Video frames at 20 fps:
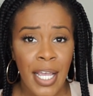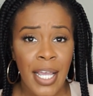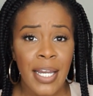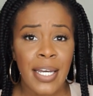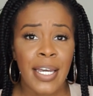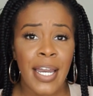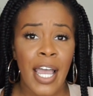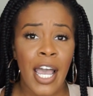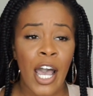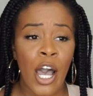
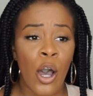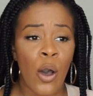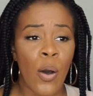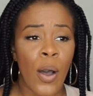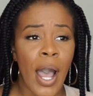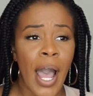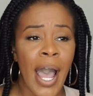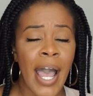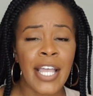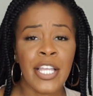
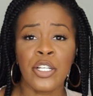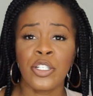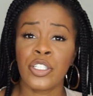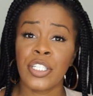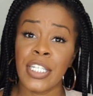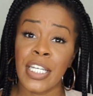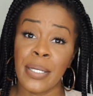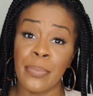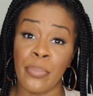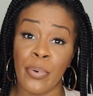Now, I
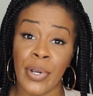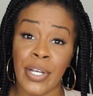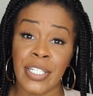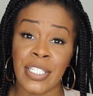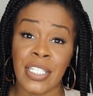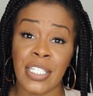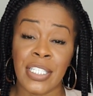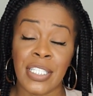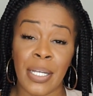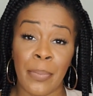usually get braids
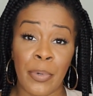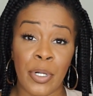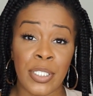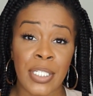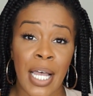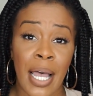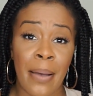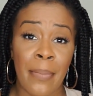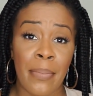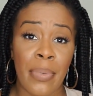in the
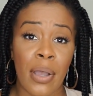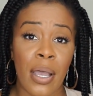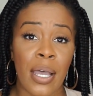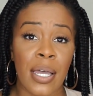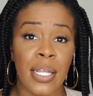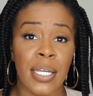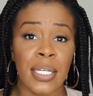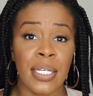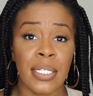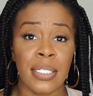summertime
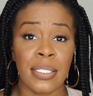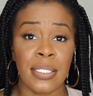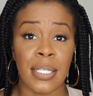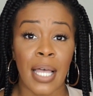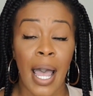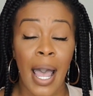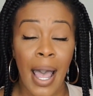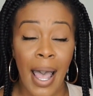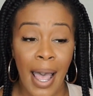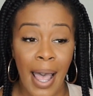because it is
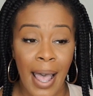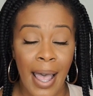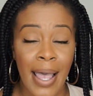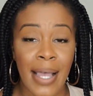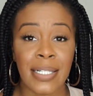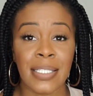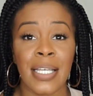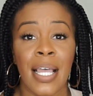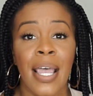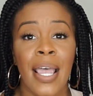
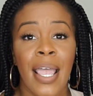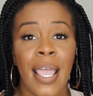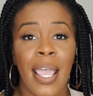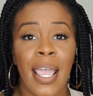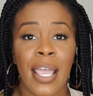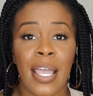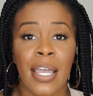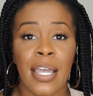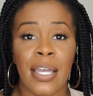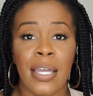hot,
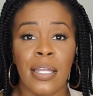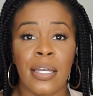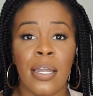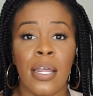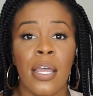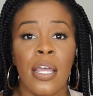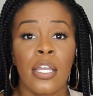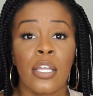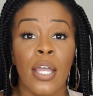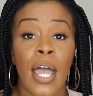
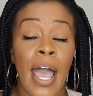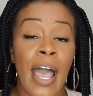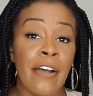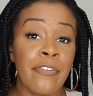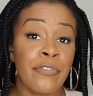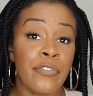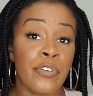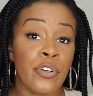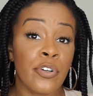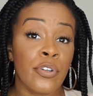and
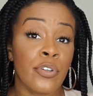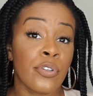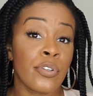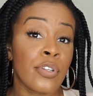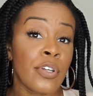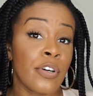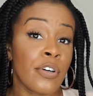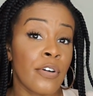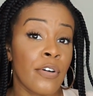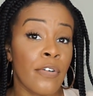after
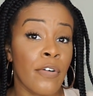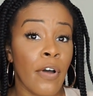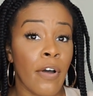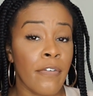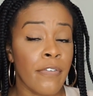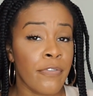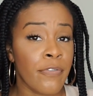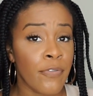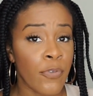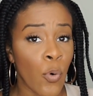the
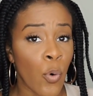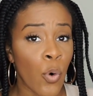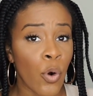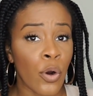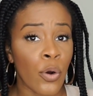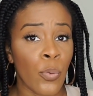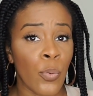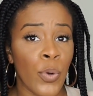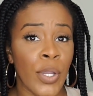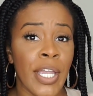
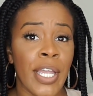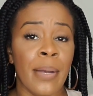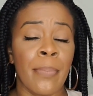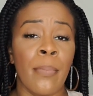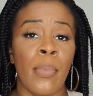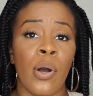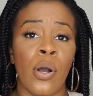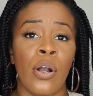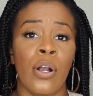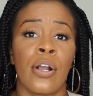4-week
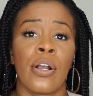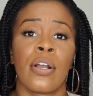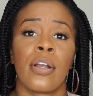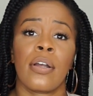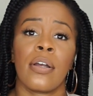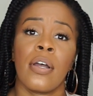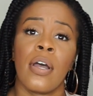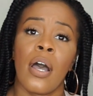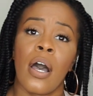mark,